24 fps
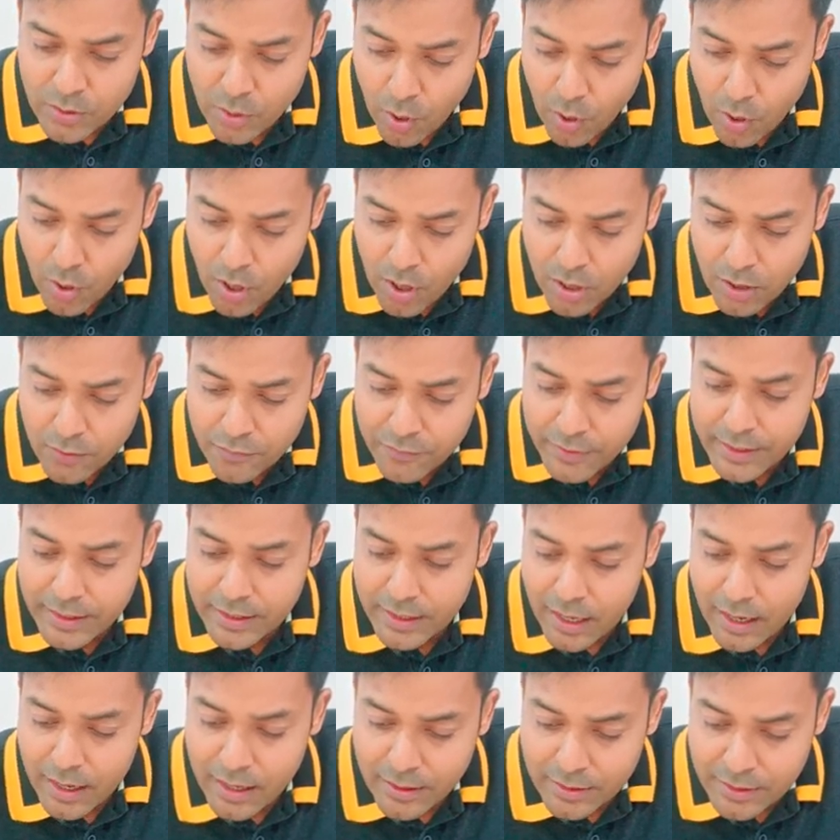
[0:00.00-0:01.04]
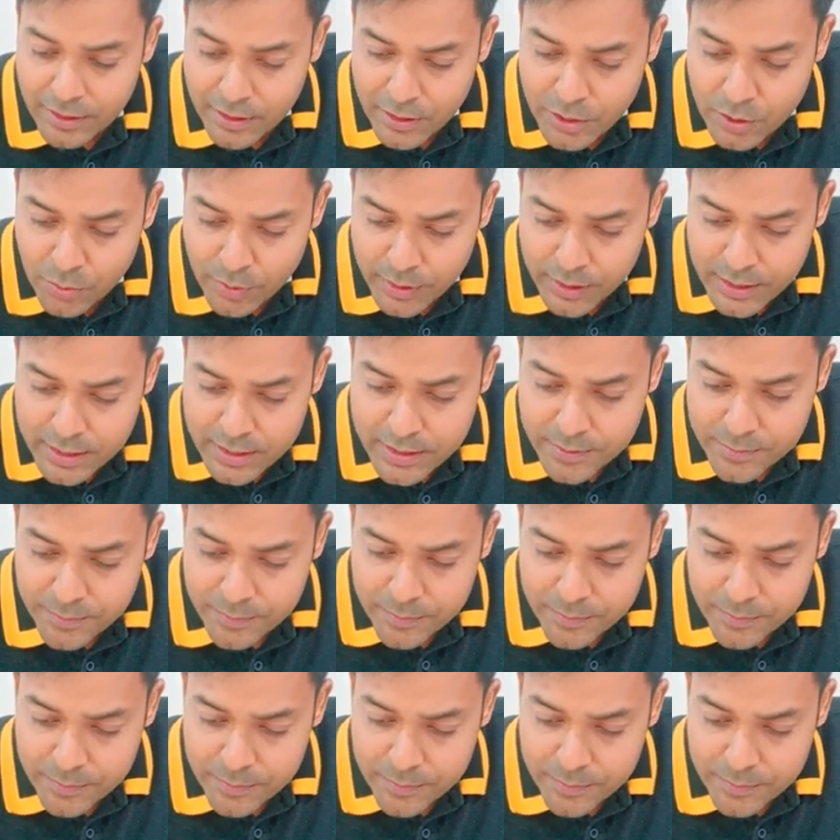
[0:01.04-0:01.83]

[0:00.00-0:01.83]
All of it are the units.